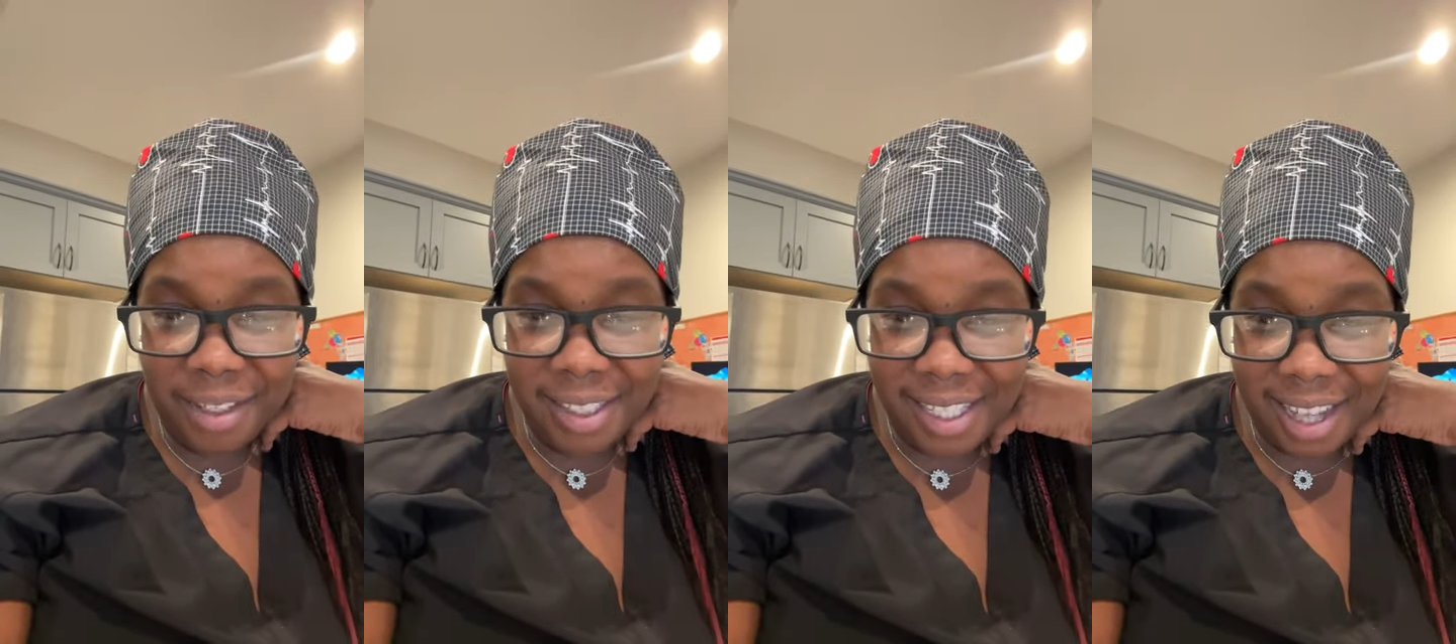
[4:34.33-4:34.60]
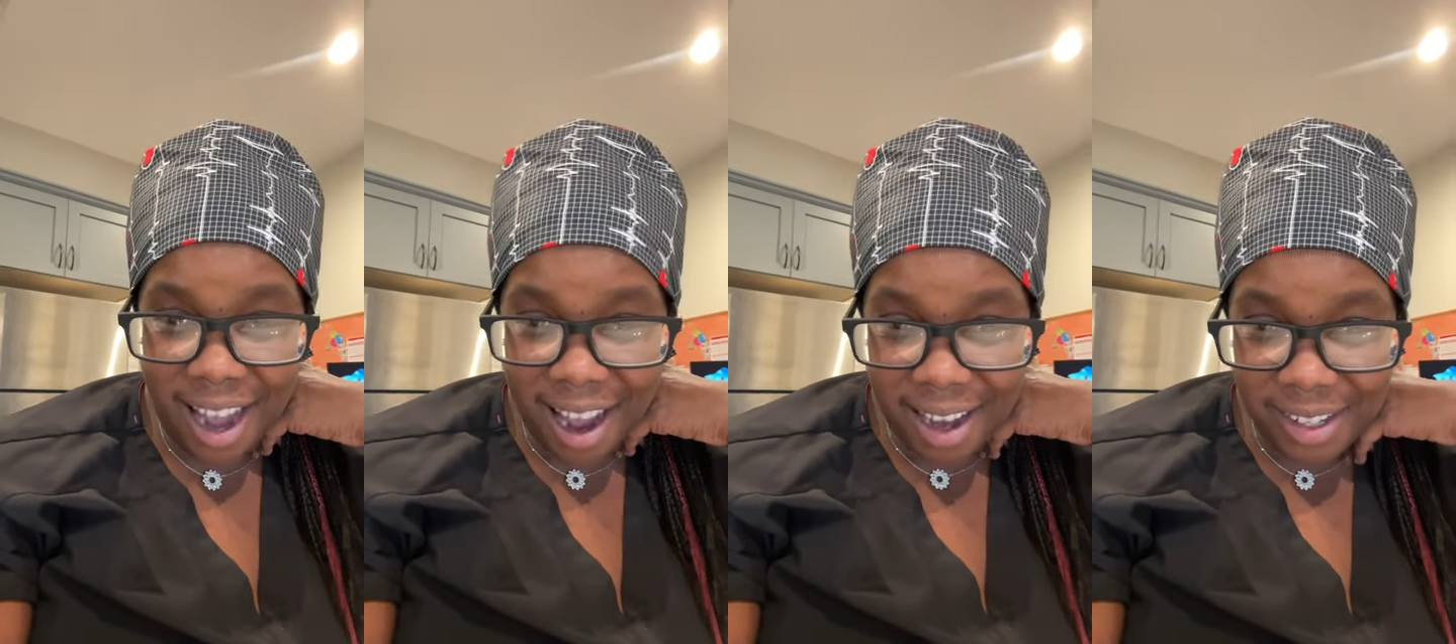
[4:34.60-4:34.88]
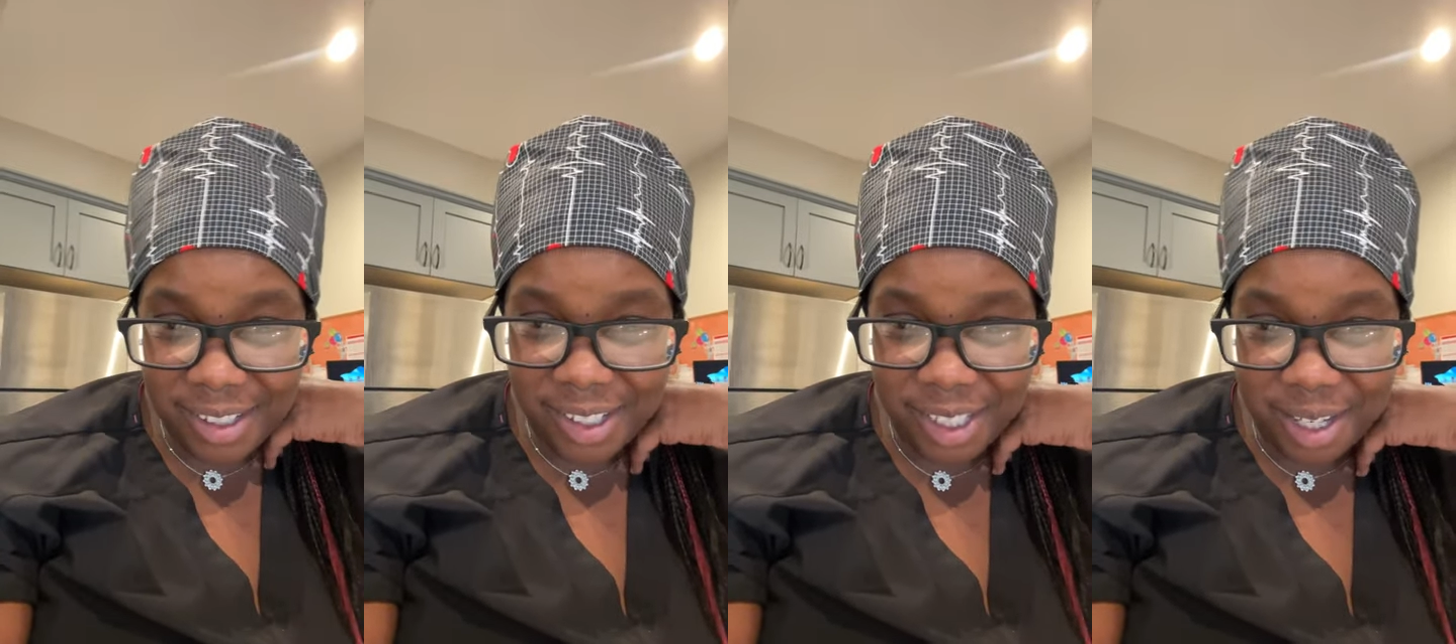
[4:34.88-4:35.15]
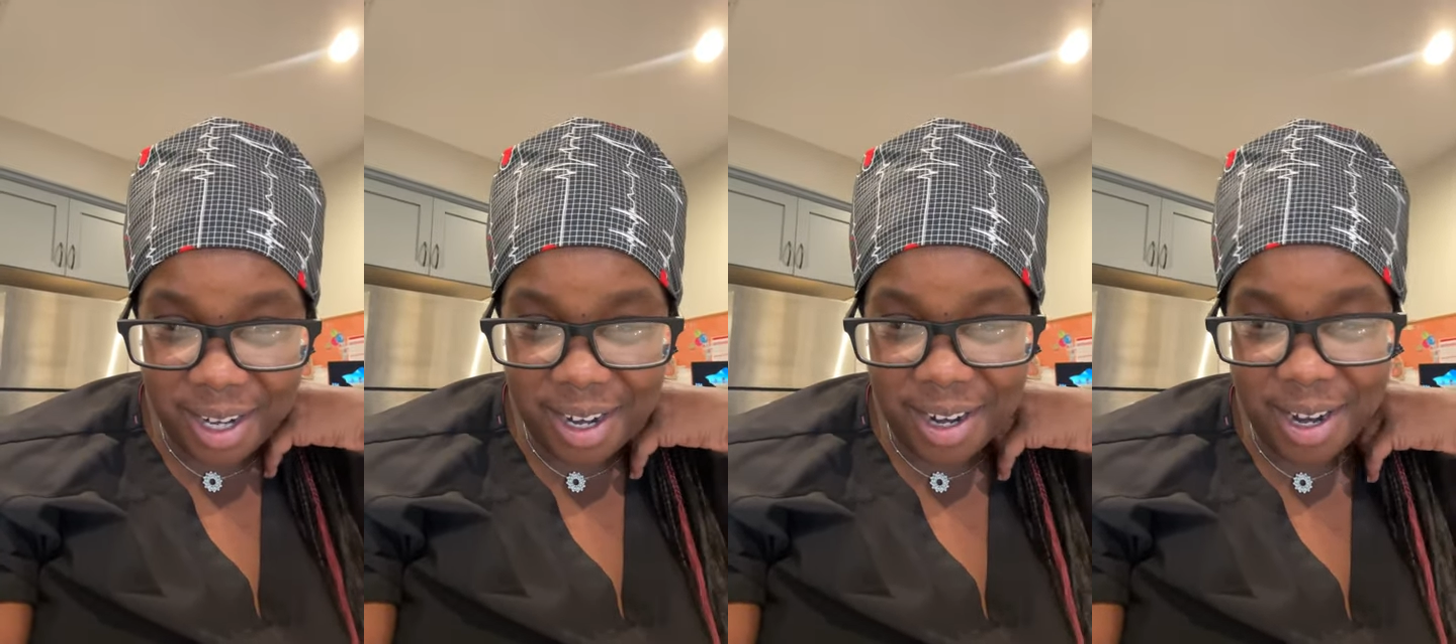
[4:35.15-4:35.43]

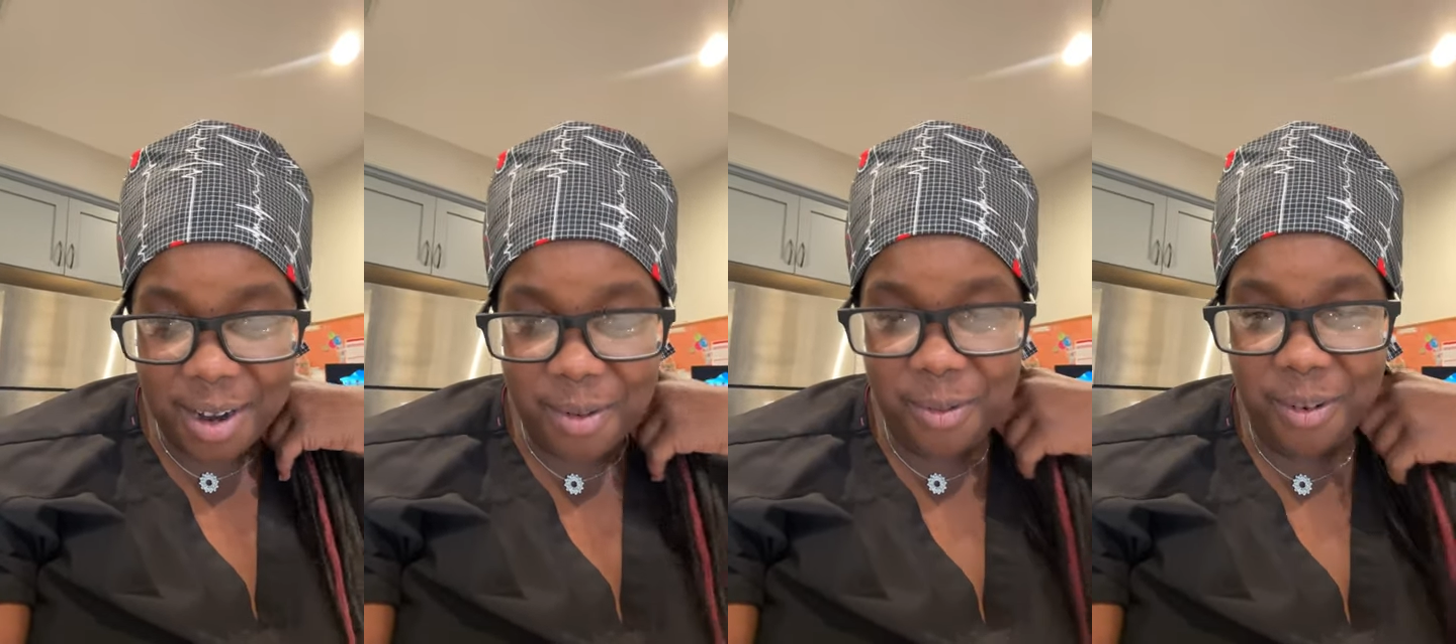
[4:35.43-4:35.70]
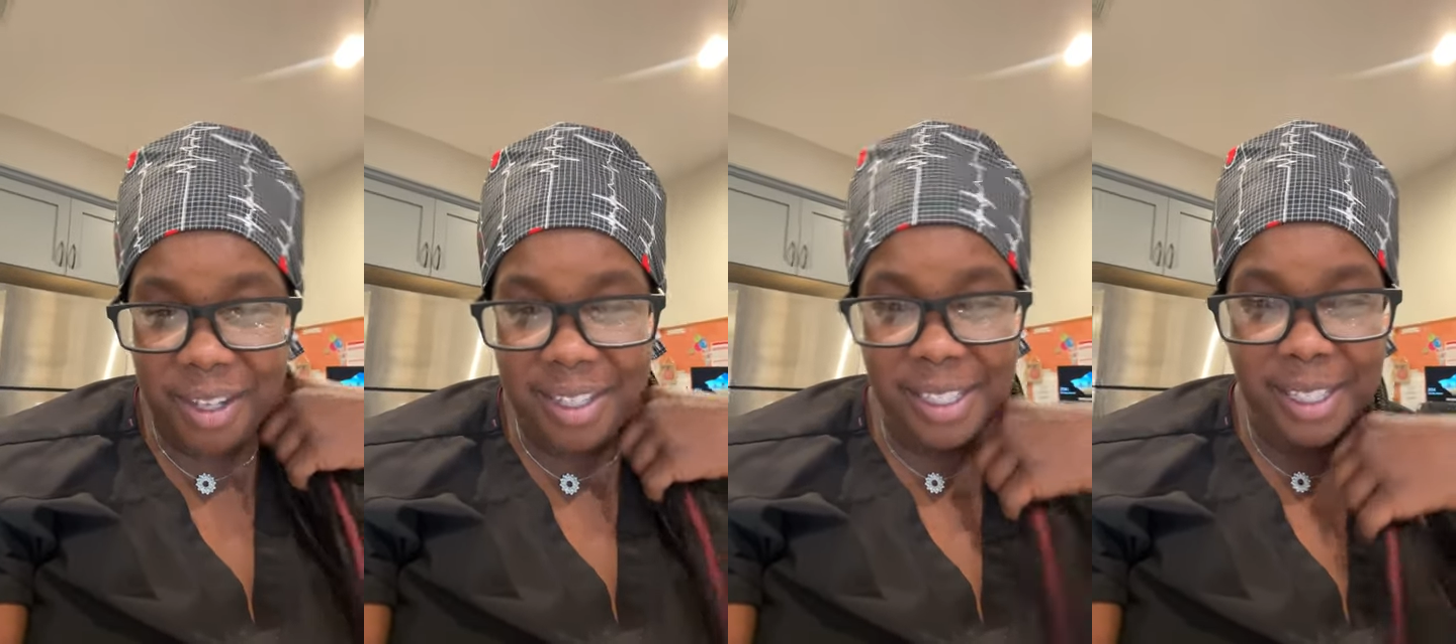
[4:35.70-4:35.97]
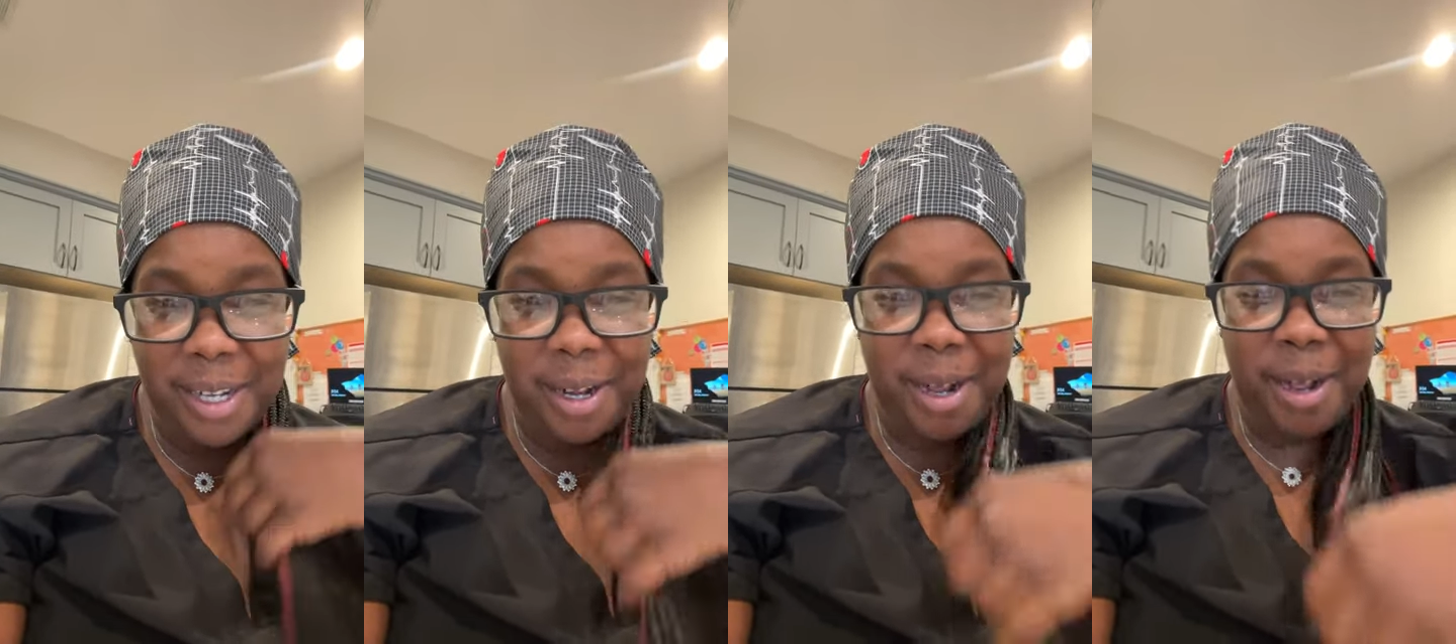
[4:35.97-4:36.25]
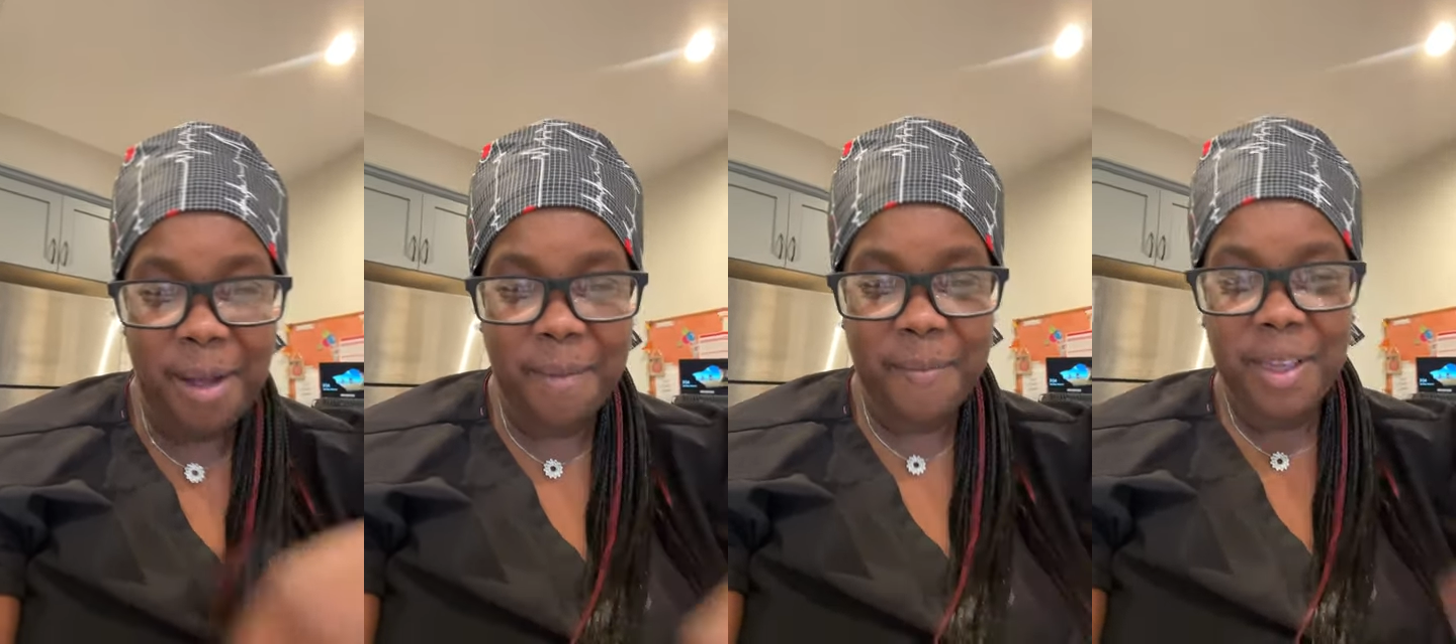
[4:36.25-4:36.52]
Tasha, what's
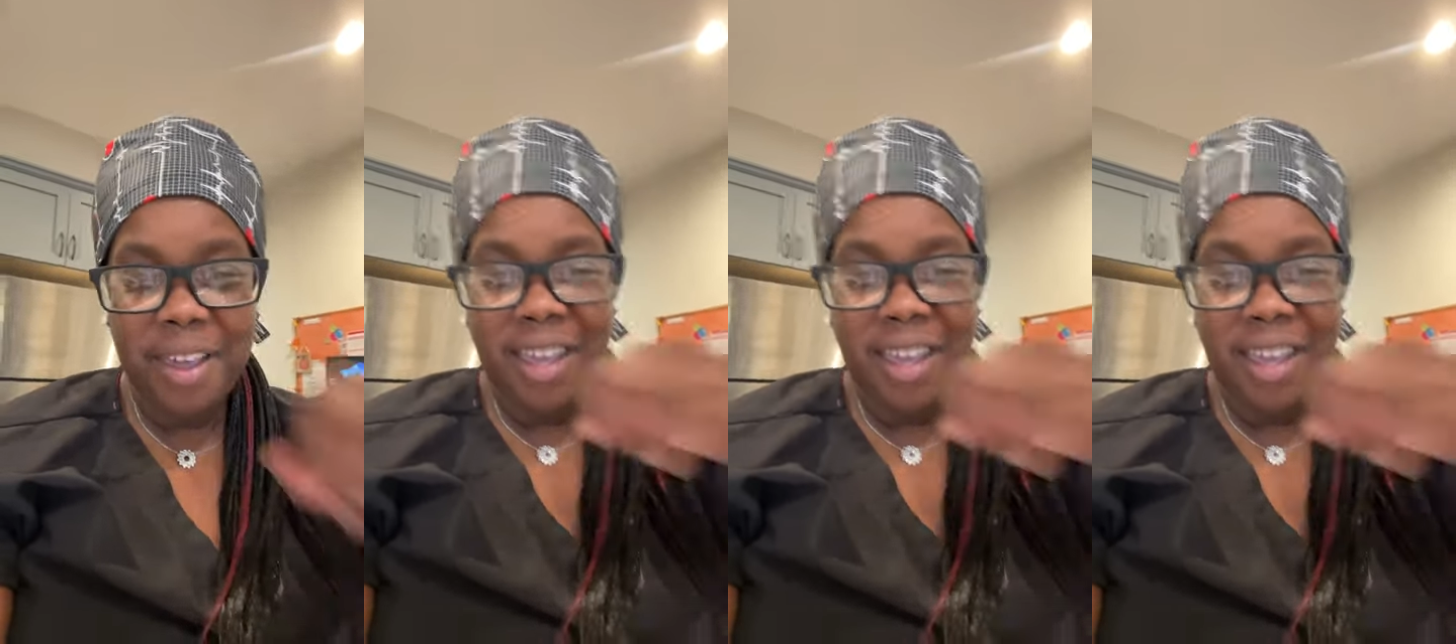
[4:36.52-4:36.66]
up?